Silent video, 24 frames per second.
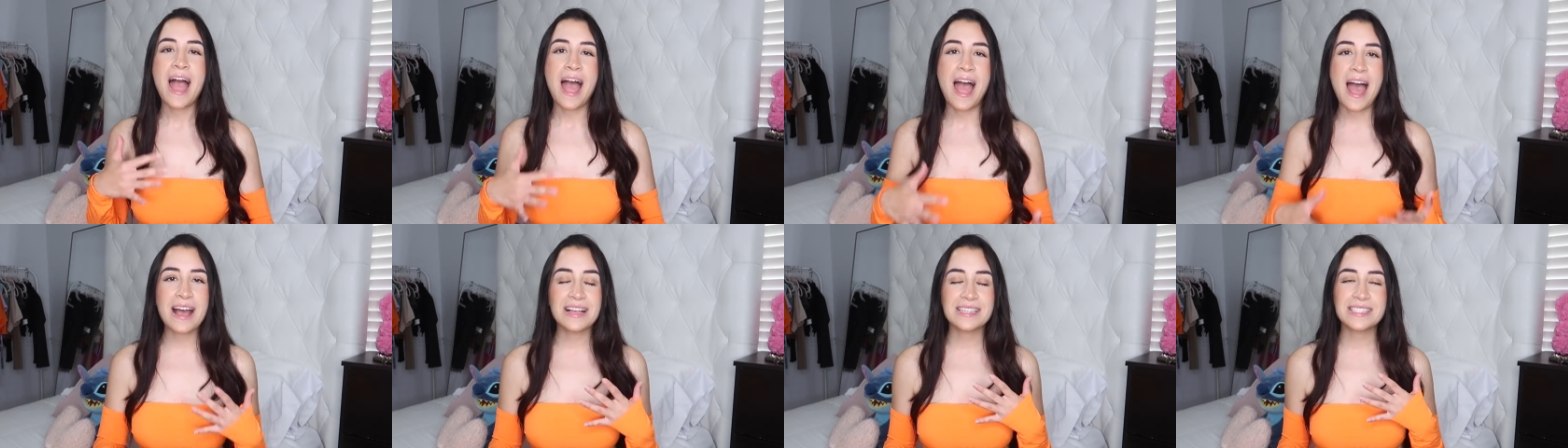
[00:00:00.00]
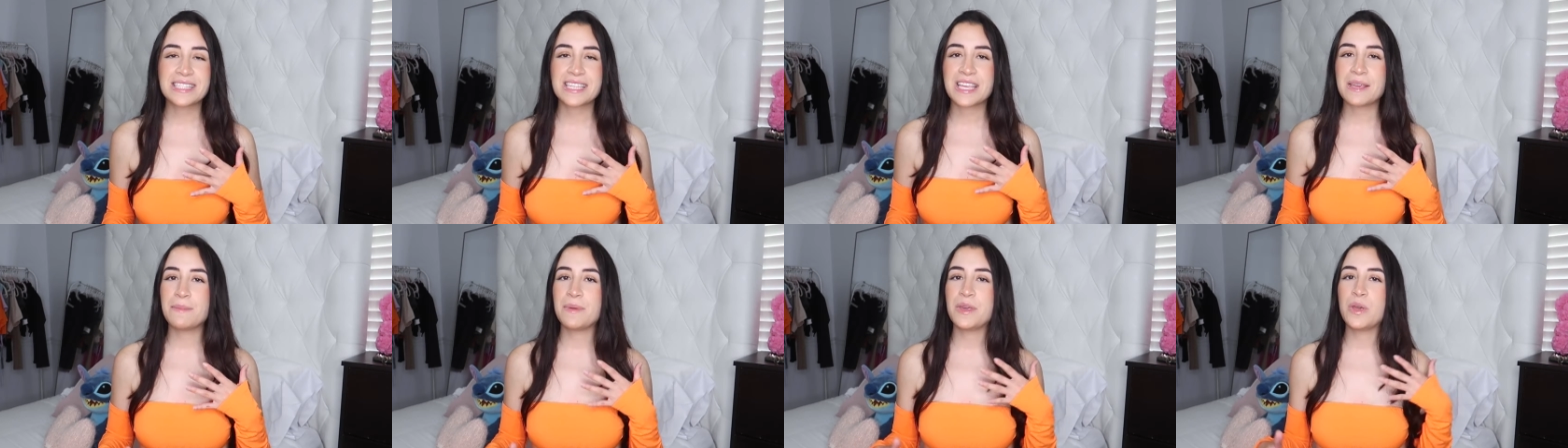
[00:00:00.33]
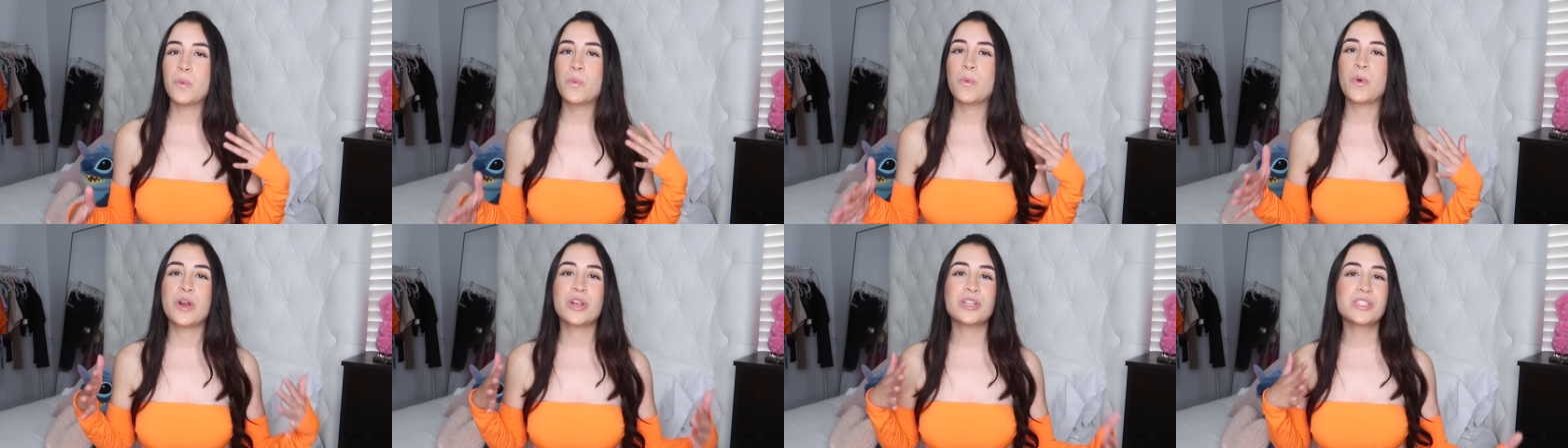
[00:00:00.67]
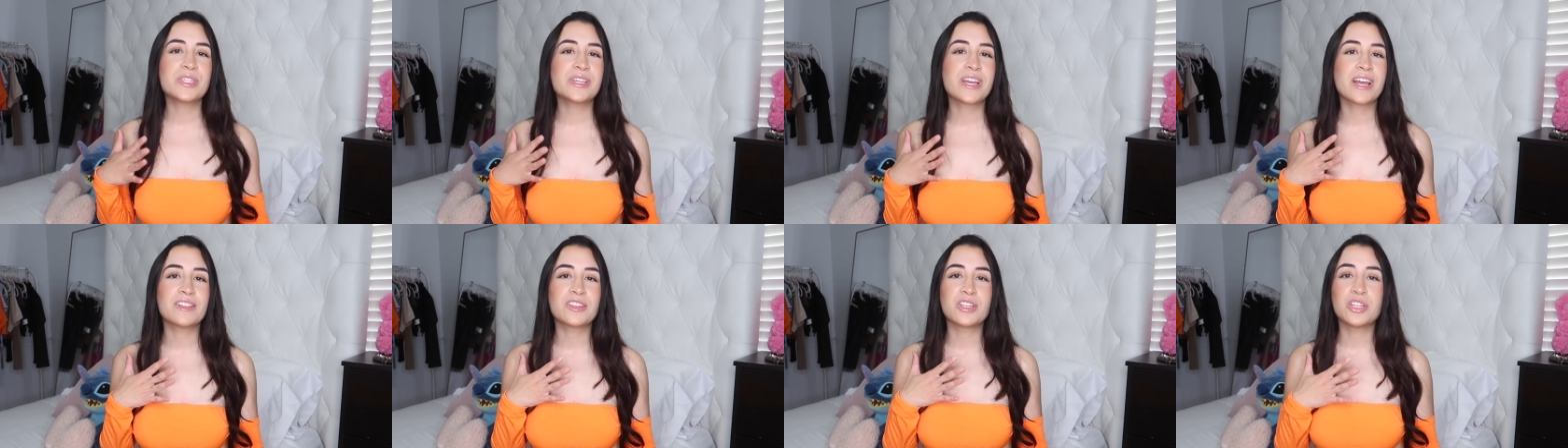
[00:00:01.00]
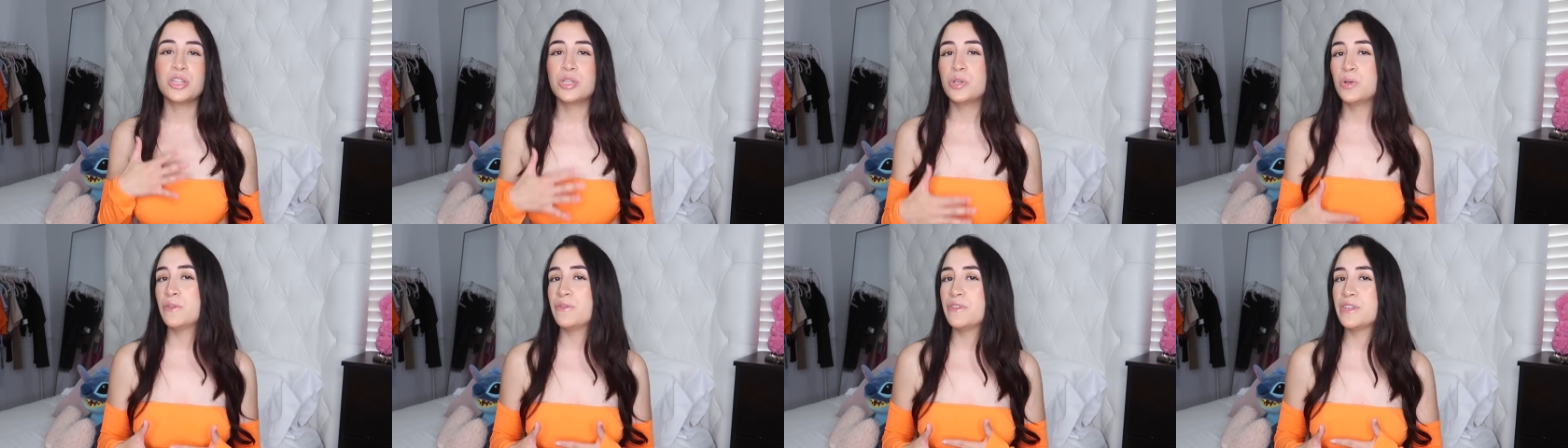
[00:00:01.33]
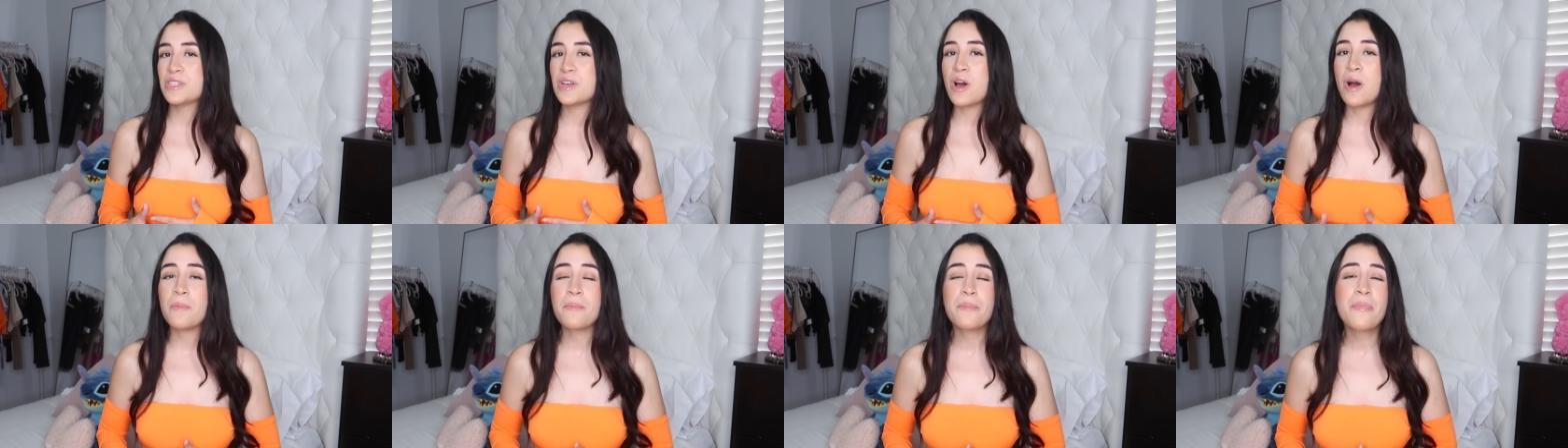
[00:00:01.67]
asking me where to get the Louis
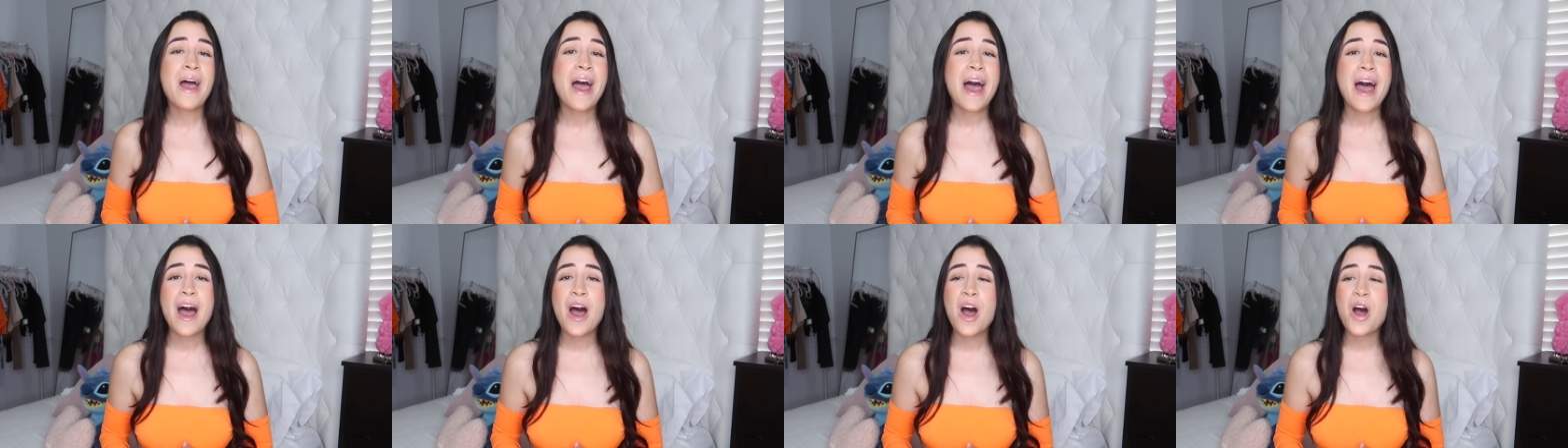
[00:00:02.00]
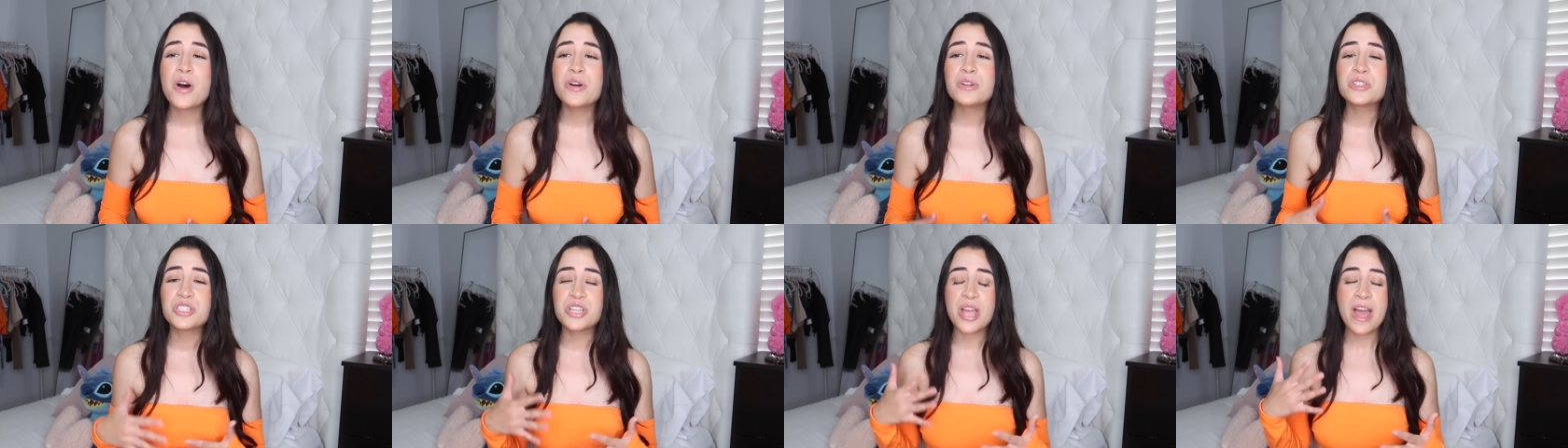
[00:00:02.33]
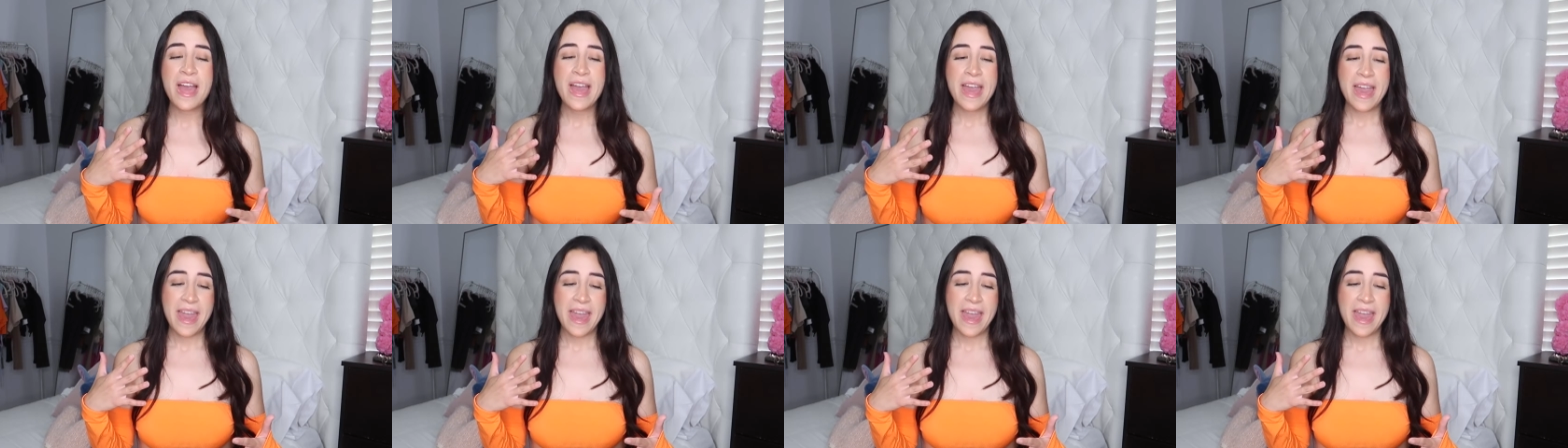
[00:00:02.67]
Vuitton pouch